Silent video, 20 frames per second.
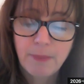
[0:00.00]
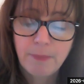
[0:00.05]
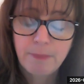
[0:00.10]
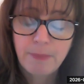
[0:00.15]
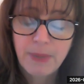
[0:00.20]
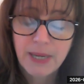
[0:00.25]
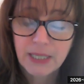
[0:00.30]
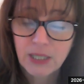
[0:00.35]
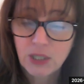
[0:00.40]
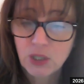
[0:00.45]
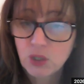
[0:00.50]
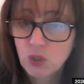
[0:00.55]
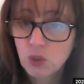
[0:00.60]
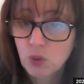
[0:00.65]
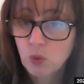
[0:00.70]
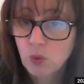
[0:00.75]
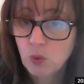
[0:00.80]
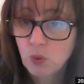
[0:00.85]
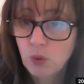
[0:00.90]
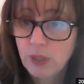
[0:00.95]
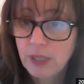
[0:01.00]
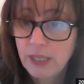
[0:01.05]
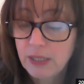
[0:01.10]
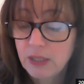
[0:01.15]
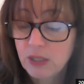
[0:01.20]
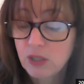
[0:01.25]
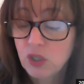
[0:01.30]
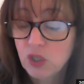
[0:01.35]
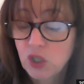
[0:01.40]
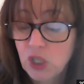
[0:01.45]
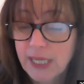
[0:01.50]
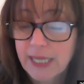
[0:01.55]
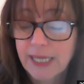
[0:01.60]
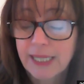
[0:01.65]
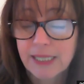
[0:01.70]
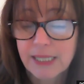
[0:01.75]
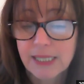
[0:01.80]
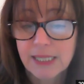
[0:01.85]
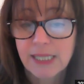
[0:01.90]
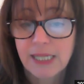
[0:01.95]
making sure,
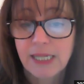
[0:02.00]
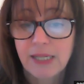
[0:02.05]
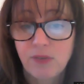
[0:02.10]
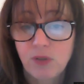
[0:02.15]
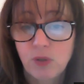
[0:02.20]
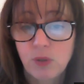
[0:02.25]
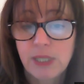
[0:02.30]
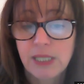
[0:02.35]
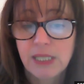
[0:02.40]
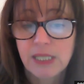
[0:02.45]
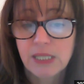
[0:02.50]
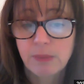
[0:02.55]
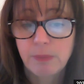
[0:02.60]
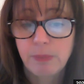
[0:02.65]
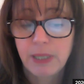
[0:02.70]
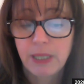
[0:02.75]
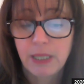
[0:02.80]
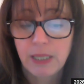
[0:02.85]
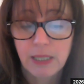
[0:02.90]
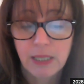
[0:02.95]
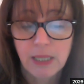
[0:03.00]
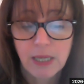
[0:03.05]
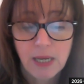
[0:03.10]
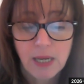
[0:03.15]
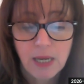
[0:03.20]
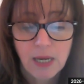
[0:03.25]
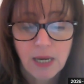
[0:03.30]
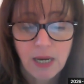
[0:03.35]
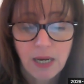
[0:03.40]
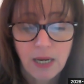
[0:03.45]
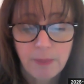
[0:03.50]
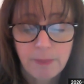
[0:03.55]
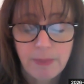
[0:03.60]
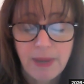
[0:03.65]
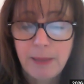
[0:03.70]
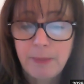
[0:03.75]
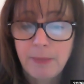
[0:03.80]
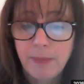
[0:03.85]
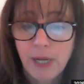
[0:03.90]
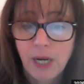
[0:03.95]
checking to see if you need to be
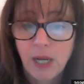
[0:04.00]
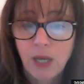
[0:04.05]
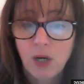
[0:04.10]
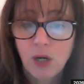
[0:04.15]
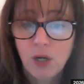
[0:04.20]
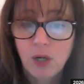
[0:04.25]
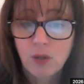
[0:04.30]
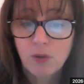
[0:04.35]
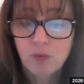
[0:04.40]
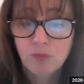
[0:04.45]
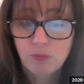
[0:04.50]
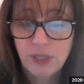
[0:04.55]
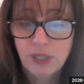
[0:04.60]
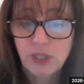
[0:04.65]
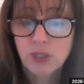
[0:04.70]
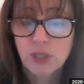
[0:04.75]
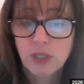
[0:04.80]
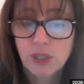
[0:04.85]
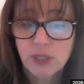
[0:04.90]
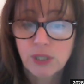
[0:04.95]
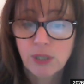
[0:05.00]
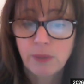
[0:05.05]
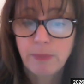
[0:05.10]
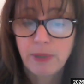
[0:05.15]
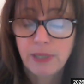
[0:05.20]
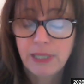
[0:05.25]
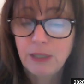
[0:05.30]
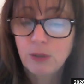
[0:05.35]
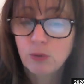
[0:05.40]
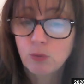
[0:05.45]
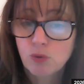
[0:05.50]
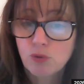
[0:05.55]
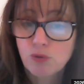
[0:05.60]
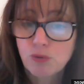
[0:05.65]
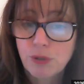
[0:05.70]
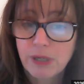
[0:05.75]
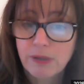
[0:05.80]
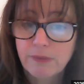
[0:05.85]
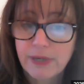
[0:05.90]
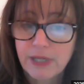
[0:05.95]
MLR registered, so money
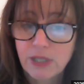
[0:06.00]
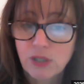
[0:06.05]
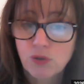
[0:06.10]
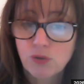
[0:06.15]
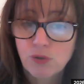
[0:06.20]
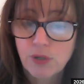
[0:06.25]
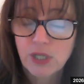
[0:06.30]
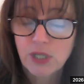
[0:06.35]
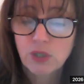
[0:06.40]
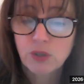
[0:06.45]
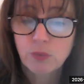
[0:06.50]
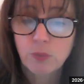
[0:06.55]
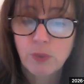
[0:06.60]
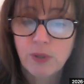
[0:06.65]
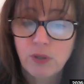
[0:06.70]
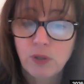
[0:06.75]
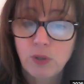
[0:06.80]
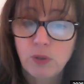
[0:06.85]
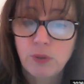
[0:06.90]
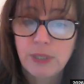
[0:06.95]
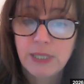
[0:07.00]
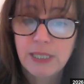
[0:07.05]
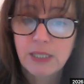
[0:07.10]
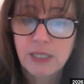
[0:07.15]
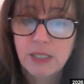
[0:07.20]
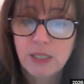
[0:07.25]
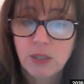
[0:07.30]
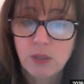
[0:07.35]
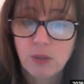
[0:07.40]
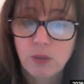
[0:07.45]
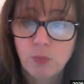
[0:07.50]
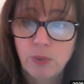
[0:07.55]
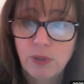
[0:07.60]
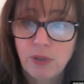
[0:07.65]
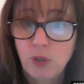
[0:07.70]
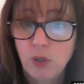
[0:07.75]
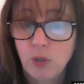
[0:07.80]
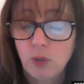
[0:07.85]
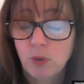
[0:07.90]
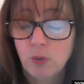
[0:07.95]
laundering registration, whether you need
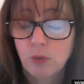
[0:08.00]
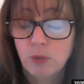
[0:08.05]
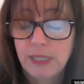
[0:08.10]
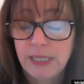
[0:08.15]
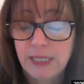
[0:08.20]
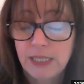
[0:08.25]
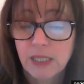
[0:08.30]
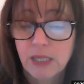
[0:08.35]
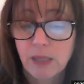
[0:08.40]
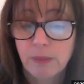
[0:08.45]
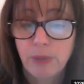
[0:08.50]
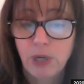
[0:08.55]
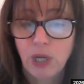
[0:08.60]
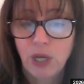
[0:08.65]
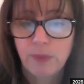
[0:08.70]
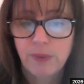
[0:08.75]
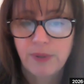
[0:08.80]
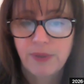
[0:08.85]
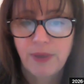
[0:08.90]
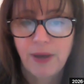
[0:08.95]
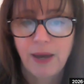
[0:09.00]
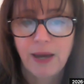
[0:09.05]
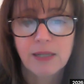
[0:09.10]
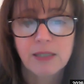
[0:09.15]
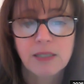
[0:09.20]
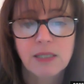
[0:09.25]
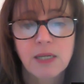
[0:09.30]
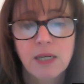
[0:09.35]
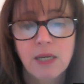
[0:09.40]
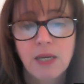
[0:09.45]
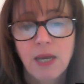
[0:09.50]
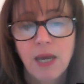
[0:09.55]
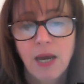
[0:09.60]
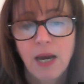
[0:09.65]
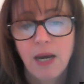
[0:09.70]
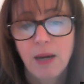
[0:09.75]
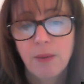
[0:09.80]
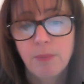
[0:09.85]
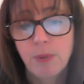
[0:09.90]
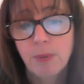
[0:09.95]
to comply with that.
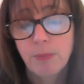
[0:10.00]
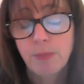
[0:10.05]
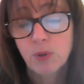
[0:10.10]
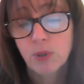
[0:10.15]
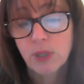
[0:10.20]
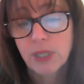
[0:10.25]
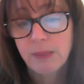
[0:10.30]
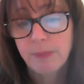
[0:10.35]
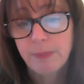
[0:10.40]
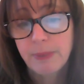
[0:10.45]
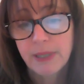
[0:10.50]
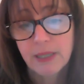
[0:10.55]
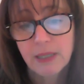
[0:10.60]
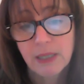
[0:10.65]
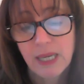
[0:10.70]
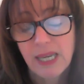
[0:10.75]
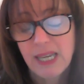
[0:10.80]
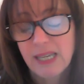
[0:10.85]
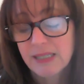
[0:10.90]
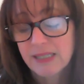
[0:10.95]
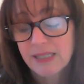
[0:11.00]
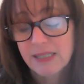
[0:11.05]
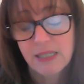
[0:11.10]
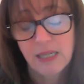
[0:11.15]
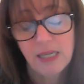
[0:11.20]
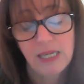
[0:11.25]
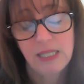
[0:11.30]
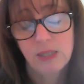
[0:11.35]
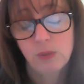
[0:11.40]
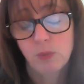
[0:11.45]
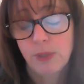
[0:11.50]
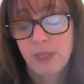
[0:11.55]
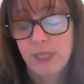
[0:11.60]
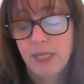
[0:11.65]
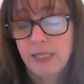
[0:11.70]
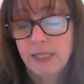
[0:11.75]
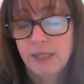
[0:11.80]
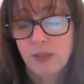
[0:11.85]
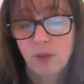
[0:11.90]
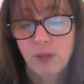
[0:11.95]
But bookkeeping is what
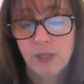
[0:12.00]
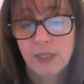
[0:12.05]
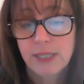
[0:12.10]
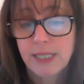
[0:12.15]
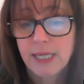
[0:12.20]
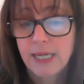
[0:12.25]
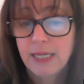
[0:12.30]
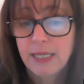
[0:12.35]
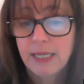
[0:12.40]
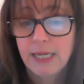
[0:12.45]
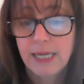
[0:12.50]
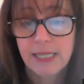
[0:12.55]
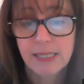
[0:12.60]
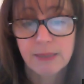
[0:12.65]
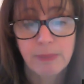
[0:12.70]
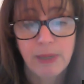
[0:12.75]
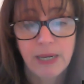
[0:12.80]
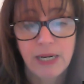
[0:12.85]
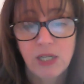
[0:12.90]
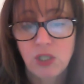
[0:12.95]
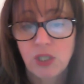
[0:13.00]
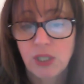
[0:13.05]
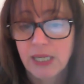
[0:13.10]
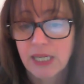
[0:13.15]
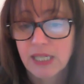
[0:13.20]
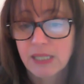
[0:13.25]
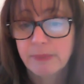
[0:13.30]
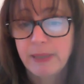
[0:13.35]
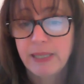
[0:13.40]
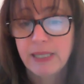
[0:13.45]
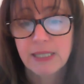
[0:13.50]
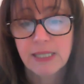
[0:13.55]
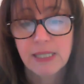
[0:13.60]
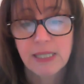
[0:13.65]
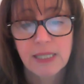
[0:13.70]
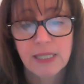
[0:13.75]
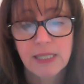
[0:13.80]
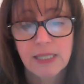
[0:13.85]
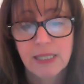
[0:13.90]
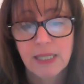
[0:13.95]
it is on the tin. It's managing
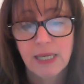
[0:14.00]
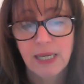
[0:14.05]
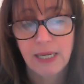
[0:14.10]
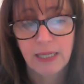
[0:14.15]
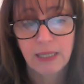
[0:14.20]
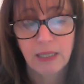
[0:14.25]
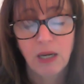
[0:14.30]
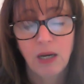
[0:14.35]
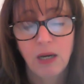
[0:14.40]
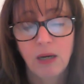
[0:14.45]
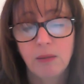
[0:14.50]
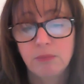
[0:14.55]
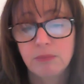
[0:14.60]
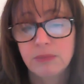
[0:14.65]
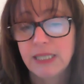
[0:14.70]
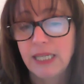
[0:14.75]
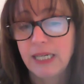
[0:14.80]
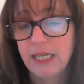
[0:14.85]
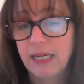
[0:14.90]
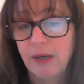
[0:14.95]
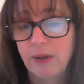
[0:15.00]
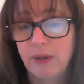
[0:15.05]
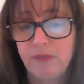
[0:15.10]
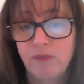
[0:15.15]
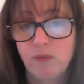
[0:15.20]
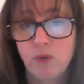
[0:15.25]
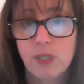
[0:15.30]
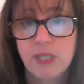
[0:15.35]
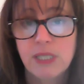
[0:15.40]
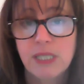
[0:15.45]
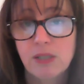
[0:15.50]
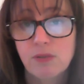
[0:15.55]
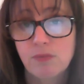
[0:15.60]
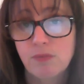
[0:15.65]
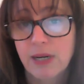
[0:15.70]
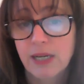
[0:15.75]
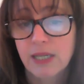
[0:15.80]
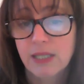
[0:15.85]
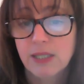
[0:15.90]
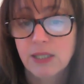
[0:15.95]
expenses, income, sending out invoices,
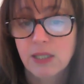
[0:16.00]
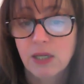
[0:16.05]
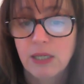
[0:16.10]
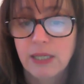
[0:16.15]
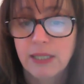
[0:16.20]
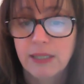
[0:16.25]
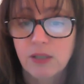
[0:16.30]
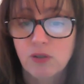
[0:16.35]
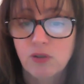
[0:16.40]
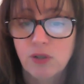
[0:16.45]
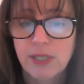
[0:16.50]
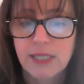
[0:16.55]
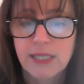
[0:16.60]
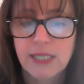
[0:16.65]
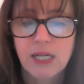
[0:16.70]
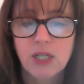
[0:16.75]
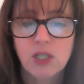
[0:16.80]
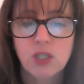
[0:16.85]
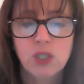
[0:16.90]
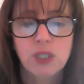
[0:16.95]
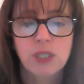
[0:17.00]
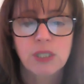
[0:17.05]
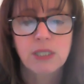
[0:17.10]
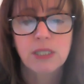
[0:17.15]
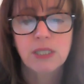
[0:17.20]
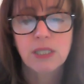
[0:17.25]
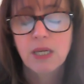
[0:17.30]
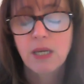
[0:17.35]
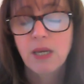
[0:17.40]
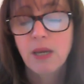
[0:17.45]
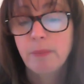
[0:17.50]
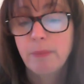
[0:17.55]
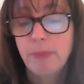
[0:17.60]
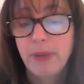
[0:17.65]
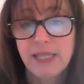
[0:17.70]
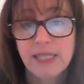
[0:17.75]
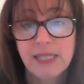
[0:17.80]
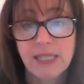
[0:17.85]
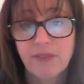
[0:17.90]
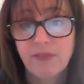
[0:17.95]
reconciling the transactions,
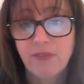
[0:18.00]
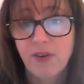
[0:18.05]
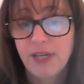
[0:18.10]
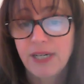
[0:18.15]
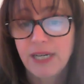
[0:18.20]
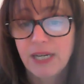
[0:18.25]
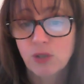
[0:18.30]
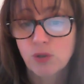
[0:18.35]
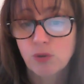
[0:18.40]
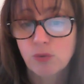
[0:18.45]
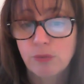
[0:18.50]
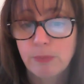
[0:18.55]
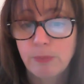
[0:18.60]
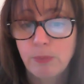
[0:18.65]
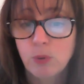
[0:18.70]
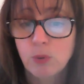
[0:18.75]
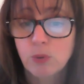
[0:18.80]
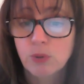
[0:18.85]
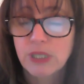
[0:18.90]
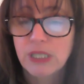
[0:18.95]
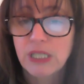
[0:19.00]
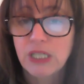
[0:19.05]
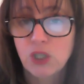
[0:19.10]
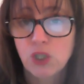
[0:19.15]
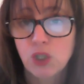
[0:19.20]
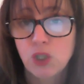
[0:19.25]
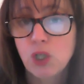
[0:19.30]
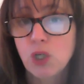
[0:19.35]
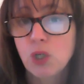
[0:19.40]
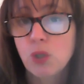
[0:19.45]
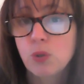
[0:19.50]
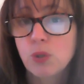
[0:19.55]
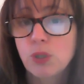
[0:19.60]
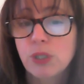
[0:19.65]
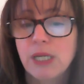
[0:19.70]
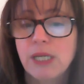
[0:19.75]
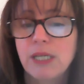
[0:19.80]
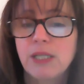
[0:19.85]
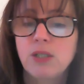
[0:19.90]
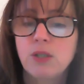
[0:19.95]
basic financial reports, and it's
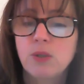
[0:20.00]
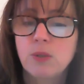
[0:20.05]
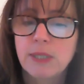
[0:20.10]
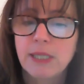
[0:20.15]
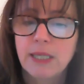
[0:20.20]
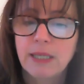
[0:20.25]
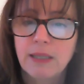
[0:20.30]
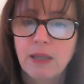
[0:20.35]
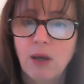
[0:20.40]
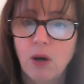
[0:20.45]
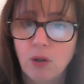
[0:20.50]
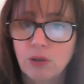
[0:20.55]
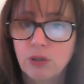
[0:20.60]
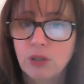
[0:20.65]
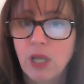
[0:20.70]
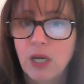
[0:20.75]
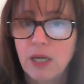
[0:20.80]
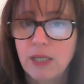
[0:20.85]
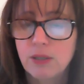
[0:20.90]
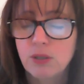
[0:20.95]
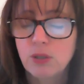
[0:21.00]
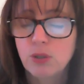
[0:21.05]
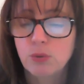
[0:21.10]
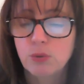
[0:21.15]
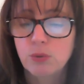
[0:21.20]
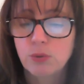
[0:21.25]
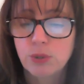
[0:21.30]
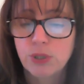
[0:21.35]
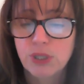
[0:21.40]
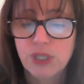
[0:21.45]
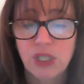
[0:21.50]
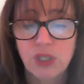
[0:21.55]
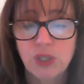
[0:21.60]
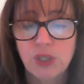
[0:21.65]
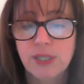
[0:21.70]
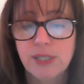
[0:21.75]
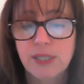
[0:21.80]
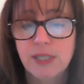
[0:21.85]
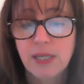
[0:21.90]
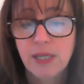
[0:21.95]
usually using the online tools
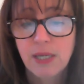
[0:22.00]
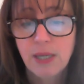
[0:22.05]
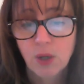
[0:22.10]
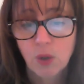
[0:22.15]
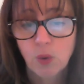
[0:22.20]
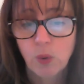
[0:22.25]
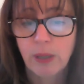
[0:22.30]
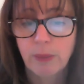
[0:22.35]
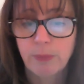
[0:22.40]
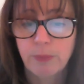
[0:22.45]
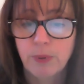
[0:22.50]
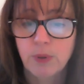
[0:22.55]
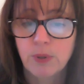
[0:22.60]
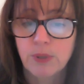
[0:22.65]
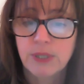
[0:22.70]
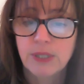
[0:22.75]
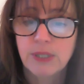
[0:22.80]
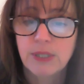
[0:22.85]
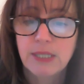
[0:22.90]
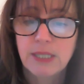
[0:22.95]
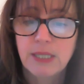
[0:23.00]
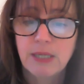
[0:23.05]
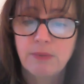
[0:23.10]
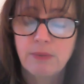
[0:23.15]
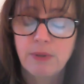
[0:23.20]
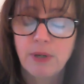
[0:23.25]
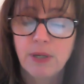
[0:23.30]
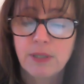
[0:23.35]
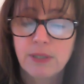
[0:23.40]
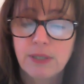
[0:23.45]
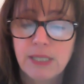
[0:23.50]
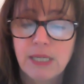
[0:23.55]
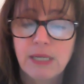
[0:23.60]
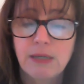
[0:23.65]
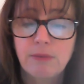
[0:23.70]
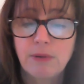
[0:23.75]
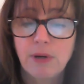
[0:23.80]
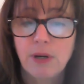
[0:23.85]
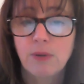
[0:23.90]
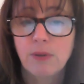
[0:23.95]
such as QuickBooks and Xero,
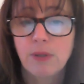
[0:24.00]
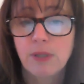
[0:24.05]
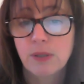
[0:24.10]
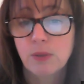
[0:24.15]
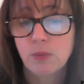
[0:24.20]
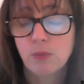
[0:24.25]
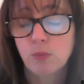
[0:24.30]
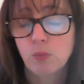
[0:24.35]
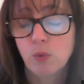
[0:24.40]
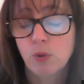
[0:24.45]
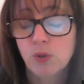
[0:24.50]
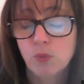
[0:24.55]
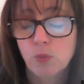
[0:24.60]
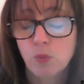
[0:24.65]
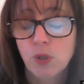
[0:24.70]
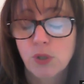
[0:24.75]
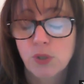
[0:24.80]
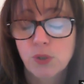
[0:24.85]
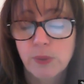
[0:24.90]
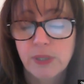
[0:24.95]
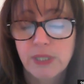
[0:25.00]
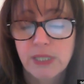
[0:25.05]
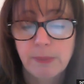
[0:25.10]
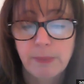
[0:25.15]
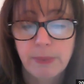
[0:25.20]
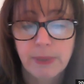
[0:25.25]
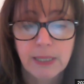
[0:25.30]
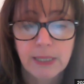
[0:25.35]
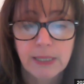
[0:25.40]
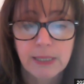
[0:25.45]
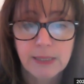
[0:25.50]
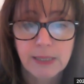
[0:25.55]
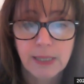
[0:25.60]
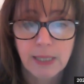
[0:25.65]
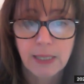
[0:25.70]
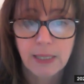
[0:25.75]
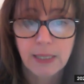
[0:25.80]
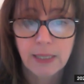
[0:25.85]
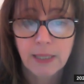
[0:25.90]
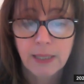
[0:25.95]
the ones we typically
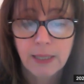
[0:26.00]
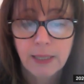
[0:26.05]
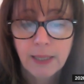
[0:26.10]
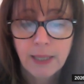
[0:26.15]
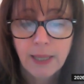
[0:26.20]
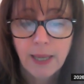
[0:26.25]
see.